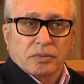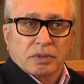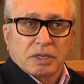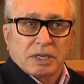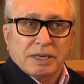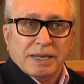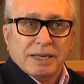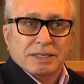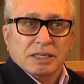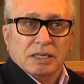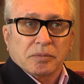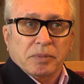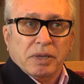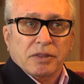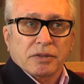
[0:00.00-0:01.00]

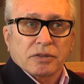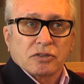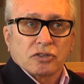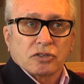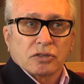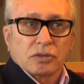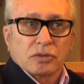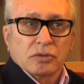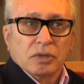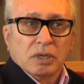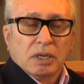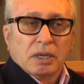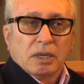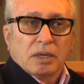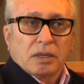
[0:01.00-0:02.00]
connecting methods to
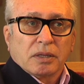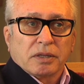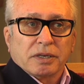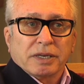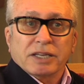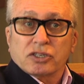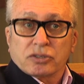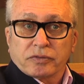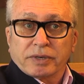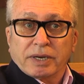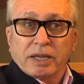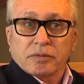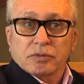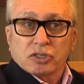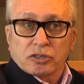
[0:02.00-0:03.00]
the nature of a
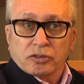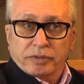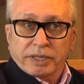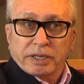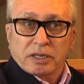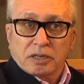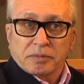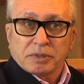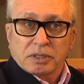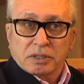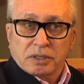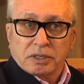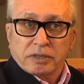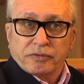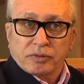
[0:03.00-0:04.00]
language curriculum and
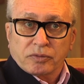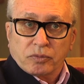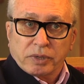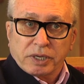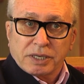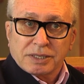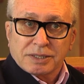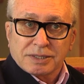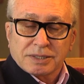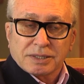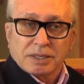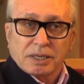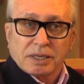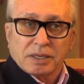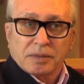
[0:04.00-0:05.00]
the different
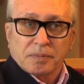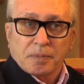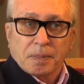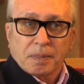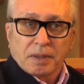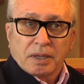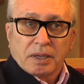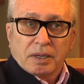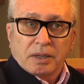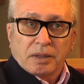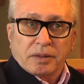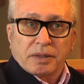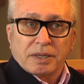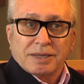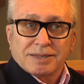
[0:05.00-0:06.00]
ways
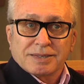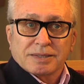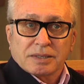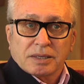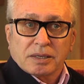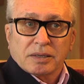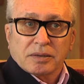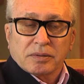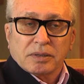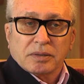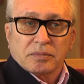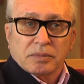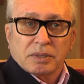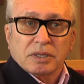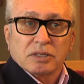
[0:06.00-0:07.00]
these
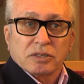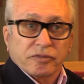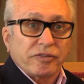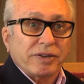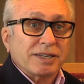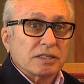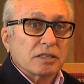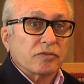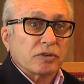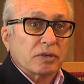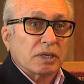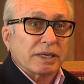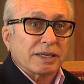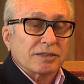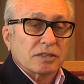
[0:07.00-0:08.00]
interface, if
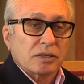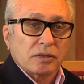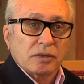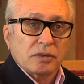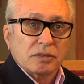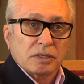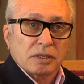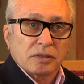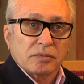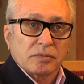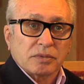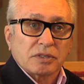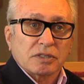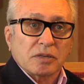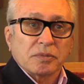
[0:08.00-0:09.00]
you like. So those are
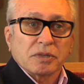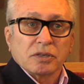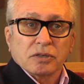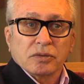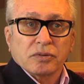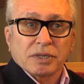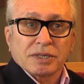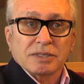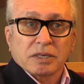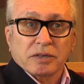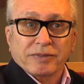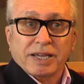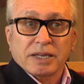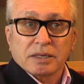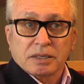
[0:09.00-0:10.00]
some of the new things that
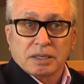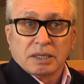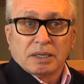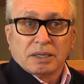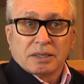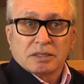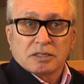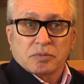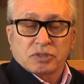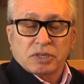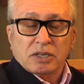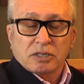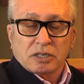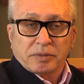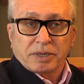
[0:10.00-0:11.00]
have added
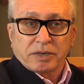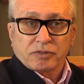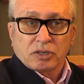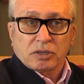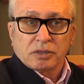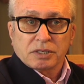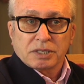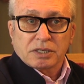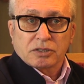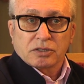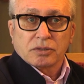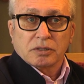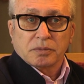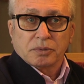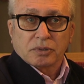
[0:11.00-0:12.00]
substantial amount of content
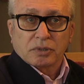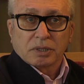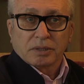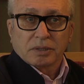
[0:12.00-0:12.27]
to the book.